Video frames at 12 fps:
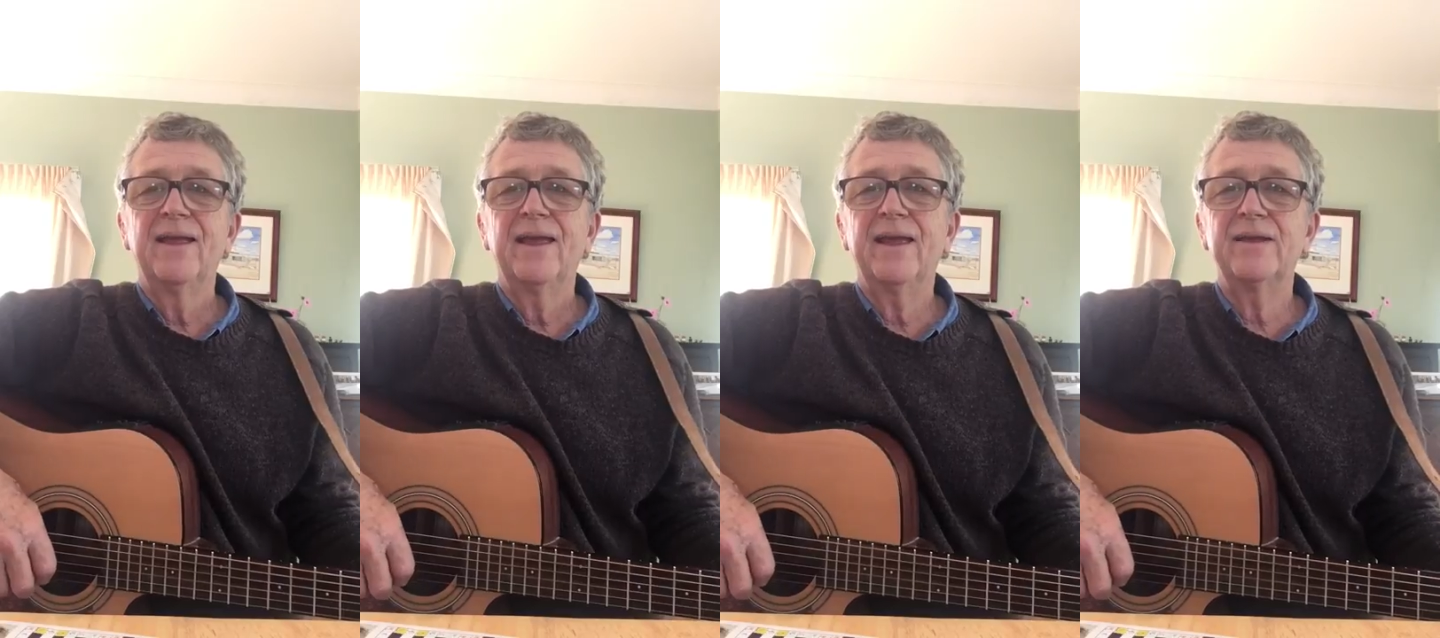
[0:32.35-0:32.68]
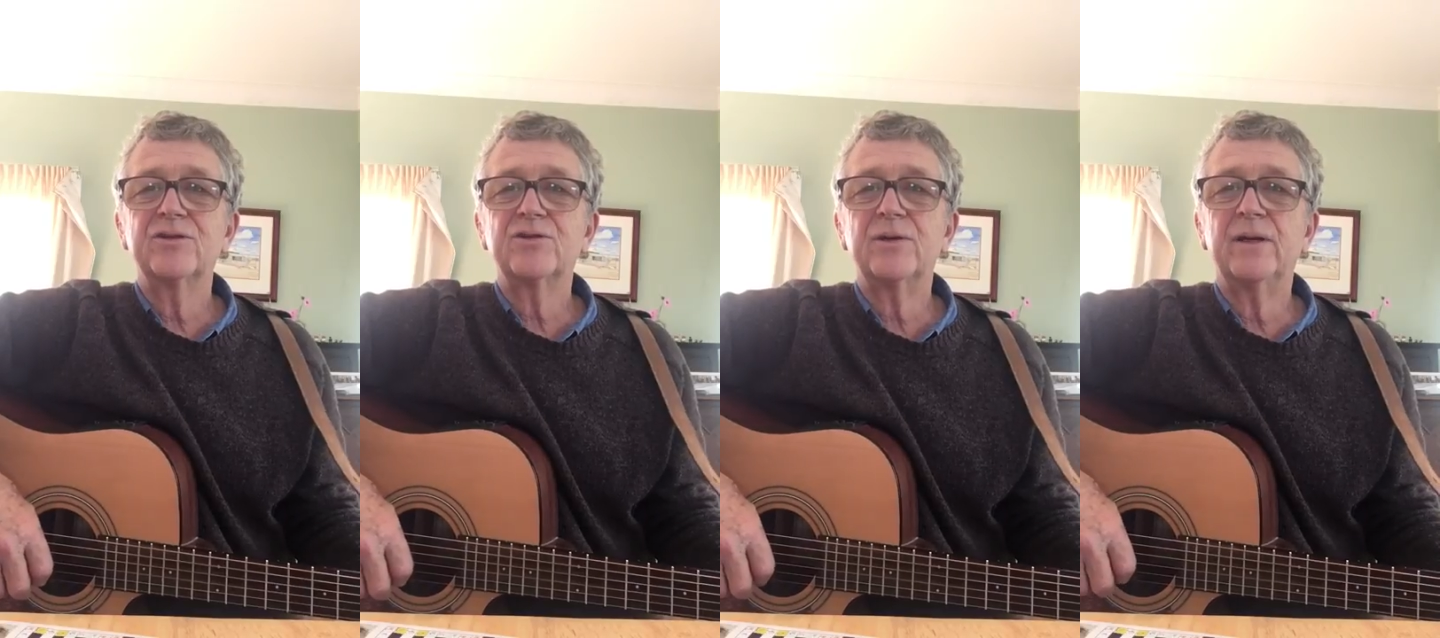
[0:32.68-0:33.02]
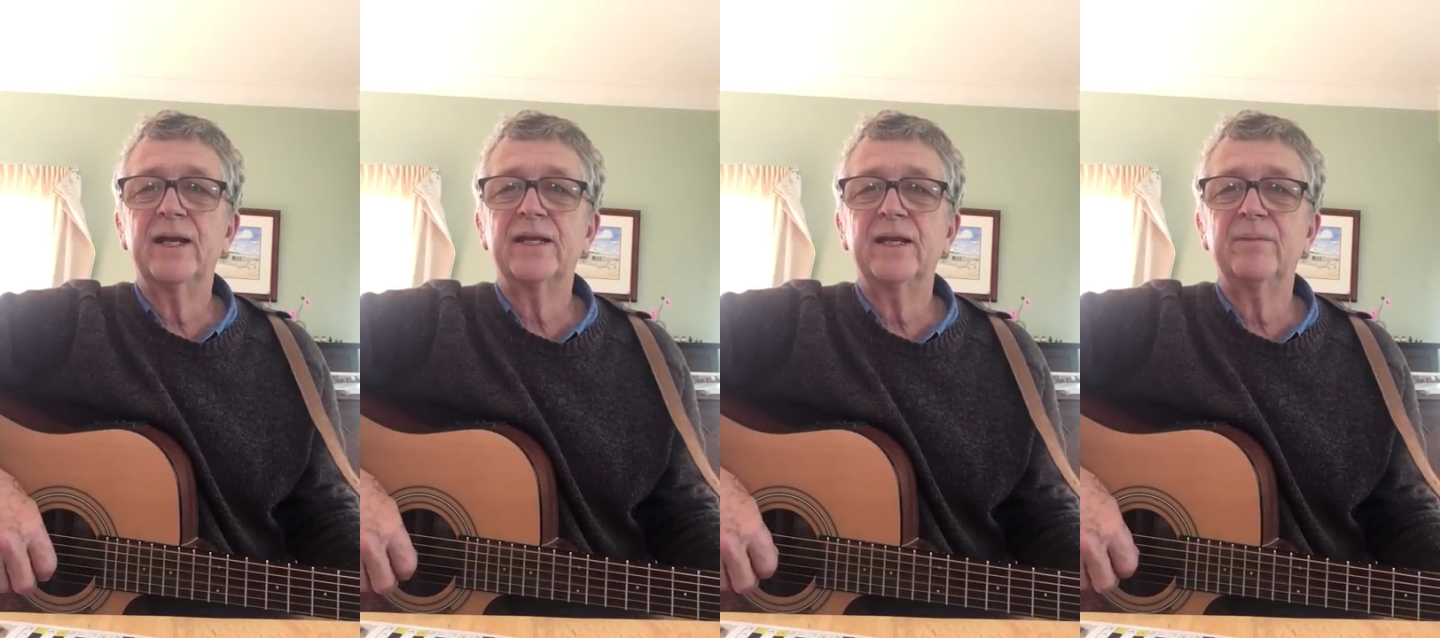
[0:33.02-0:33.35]
and
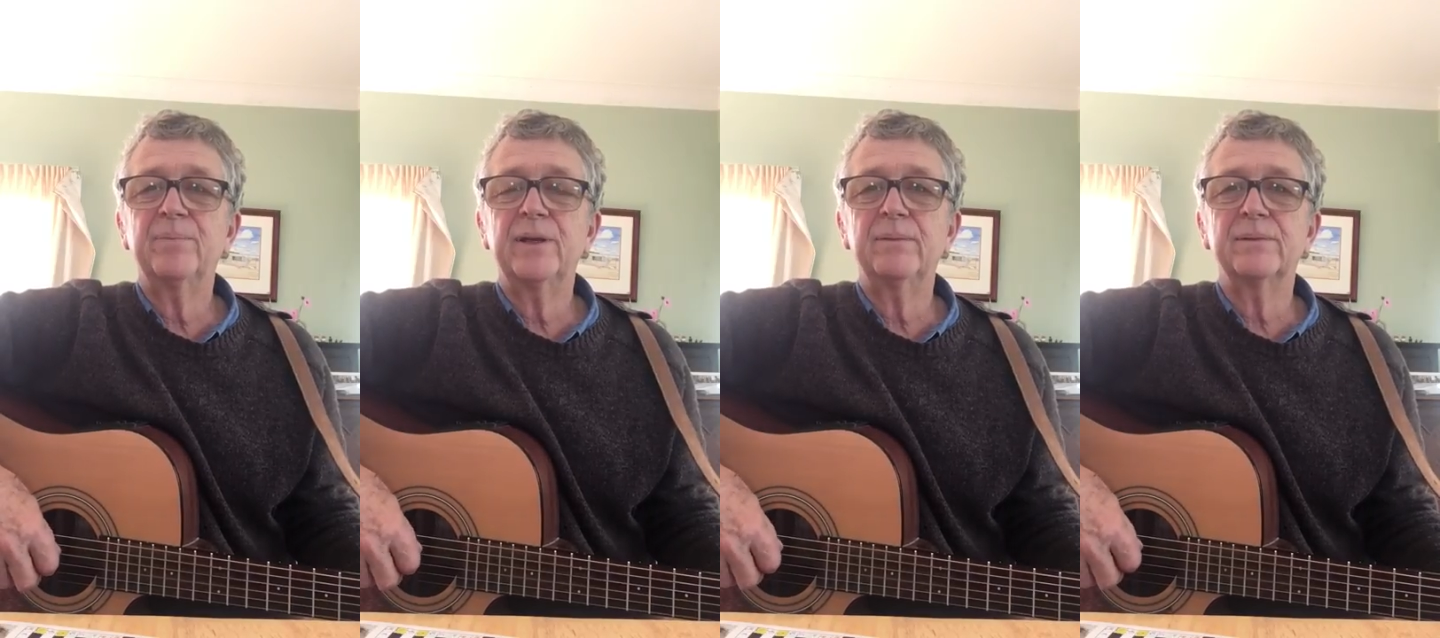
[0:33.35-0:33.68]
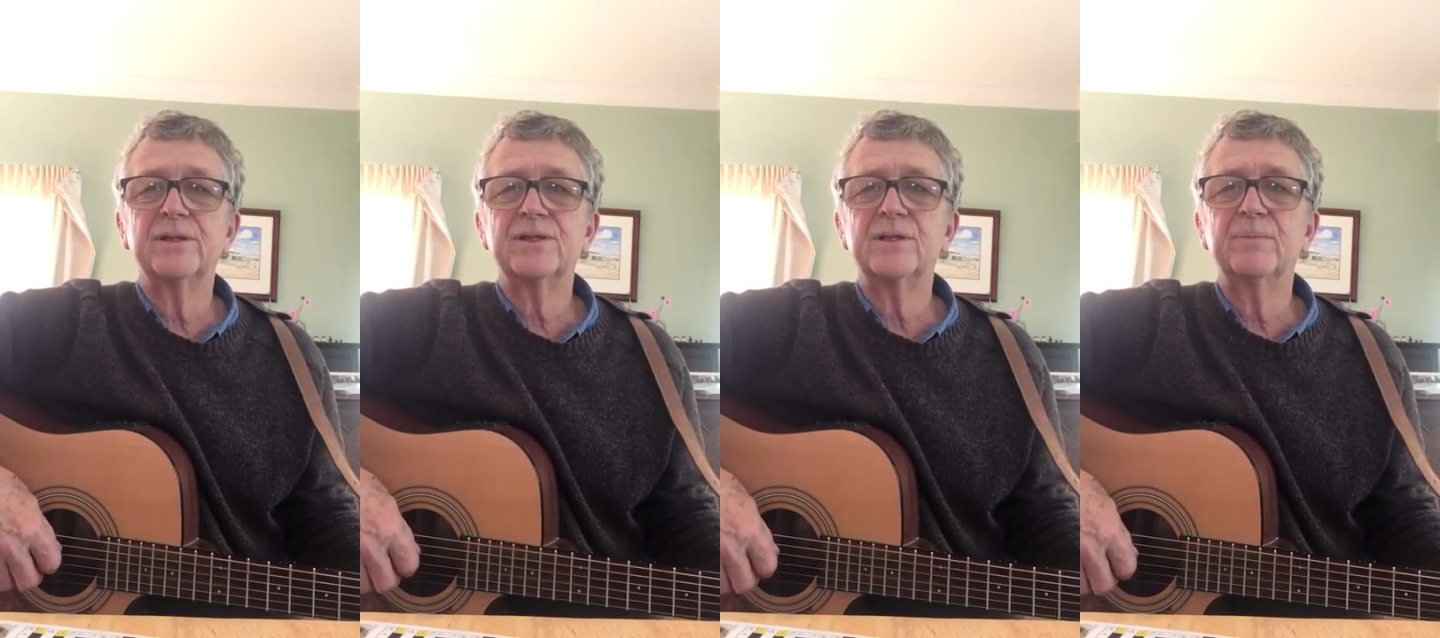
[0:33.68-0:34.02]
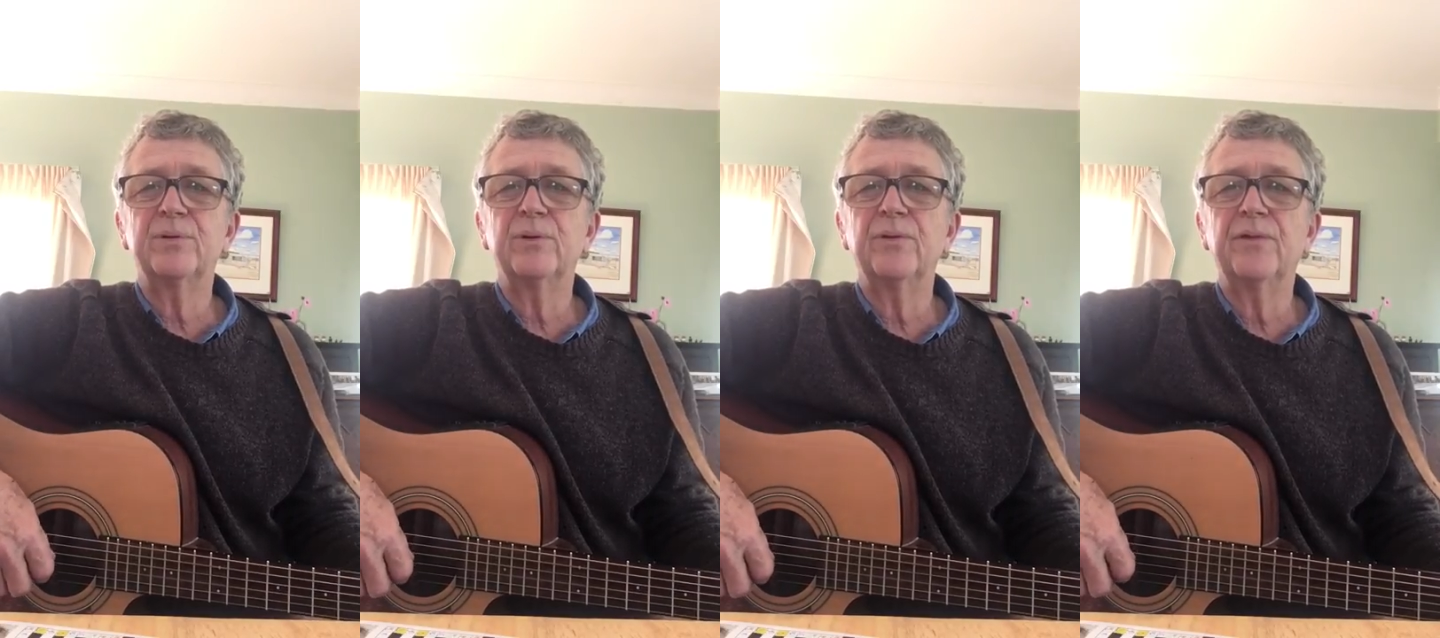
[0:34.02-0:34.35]
try and get people to
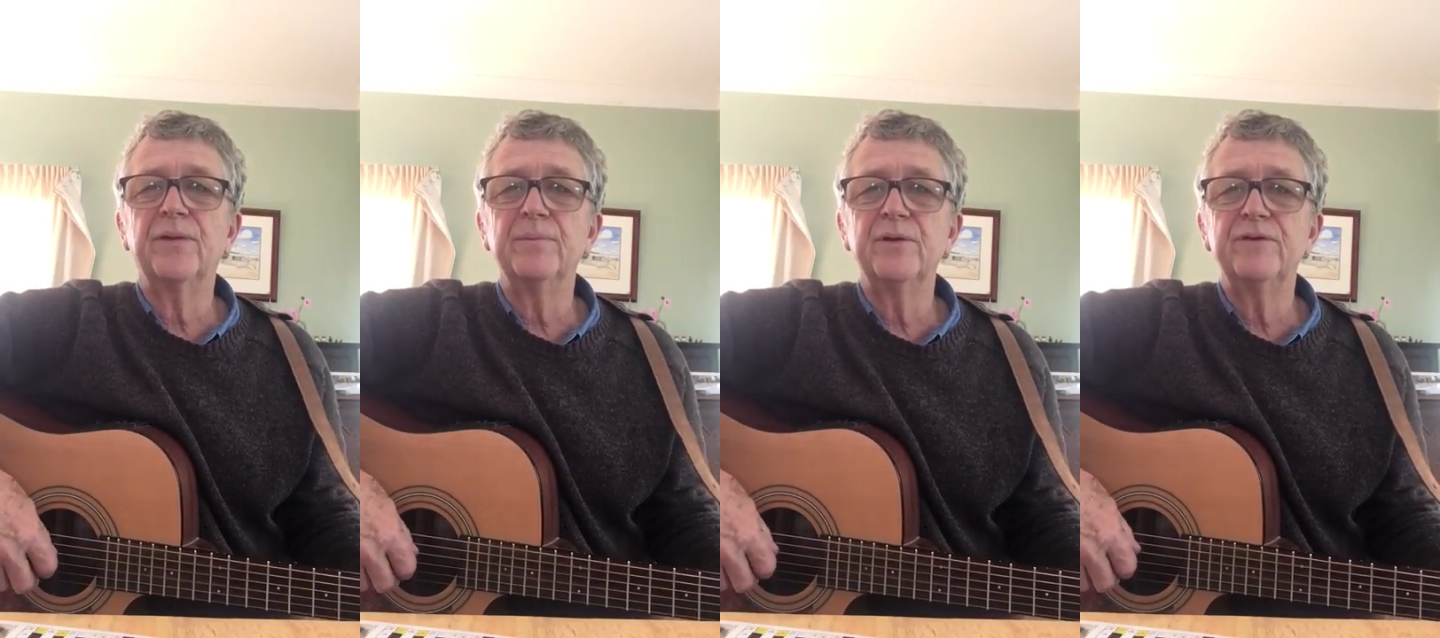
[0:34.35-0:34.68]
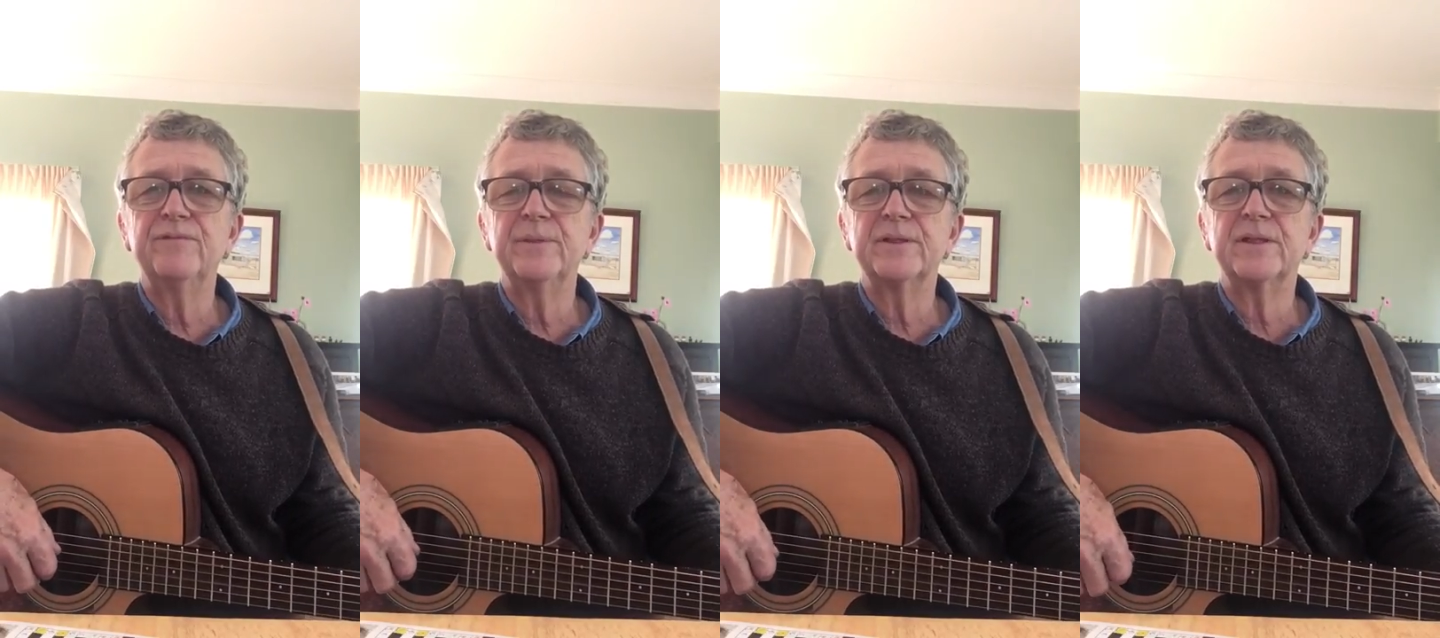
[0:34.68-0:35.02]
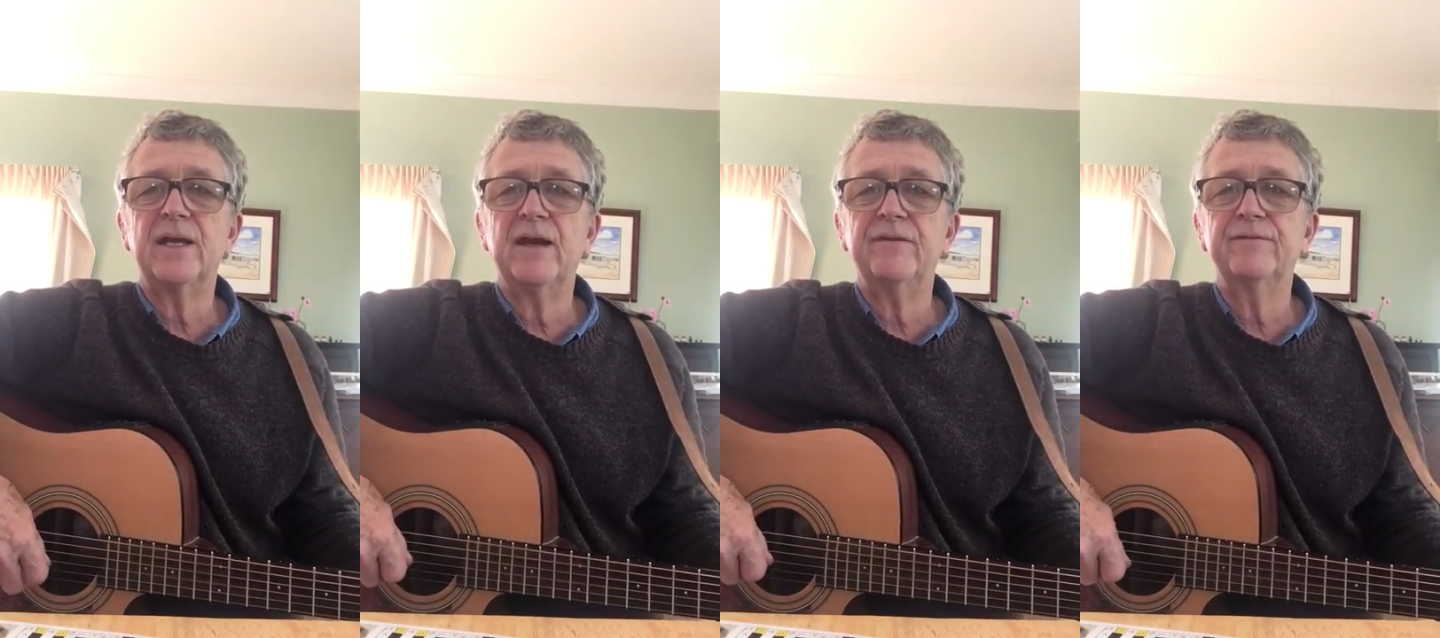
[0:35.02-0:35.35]
support the movement
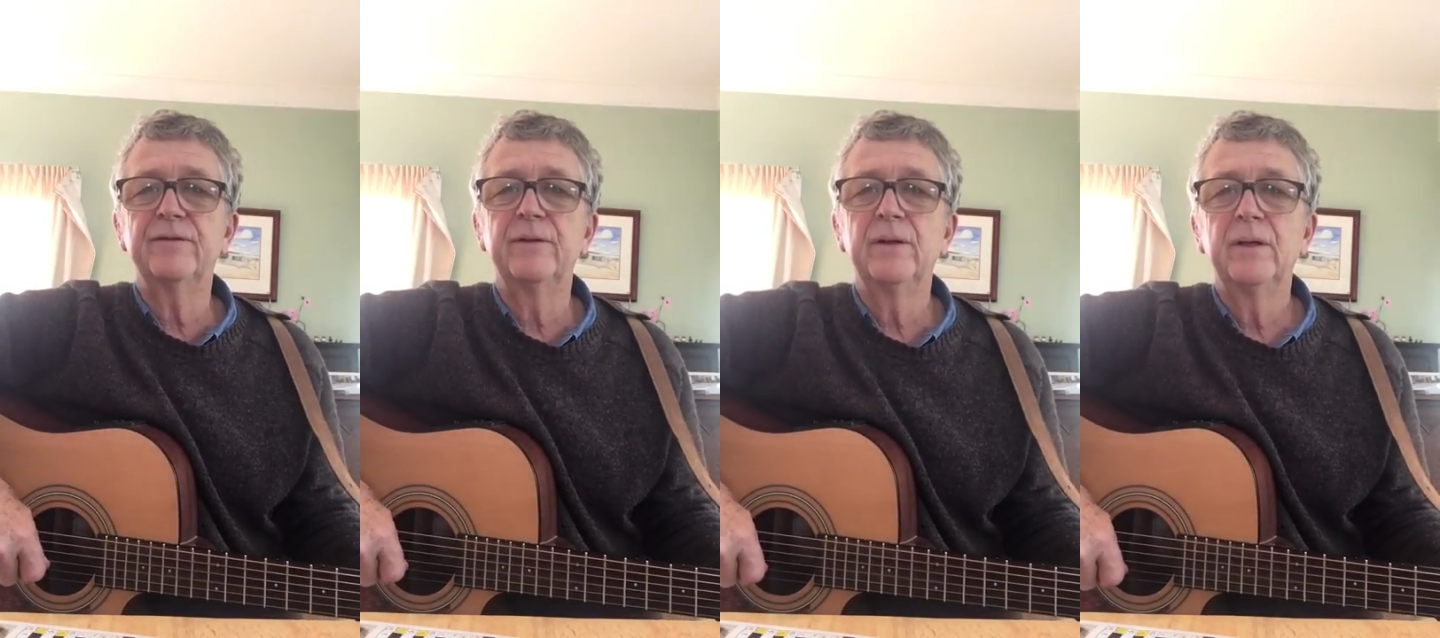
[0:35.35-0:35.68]
to have